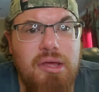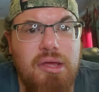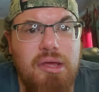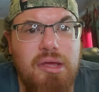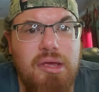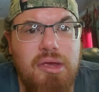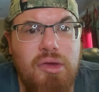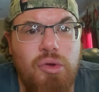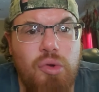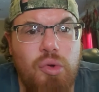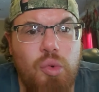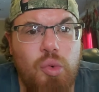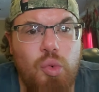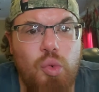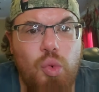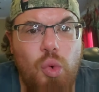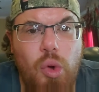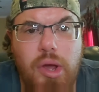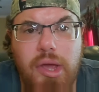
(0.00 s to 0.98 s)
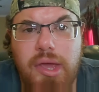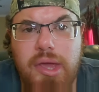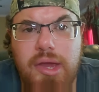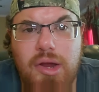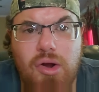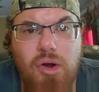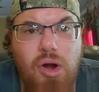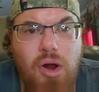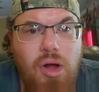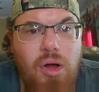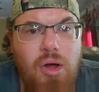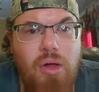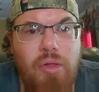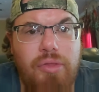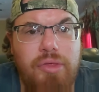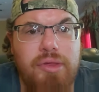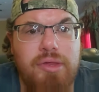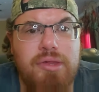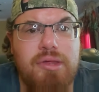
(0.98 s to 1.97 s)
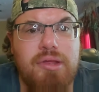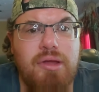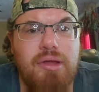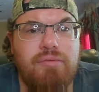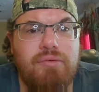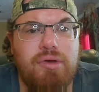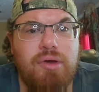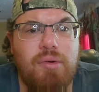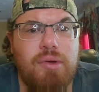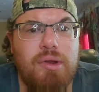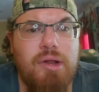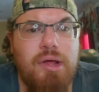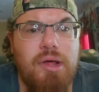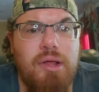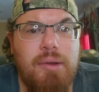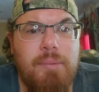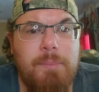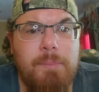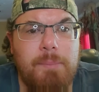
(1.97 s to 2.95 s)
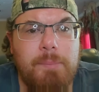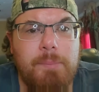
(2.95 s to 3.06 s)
you hear all this stuff going on.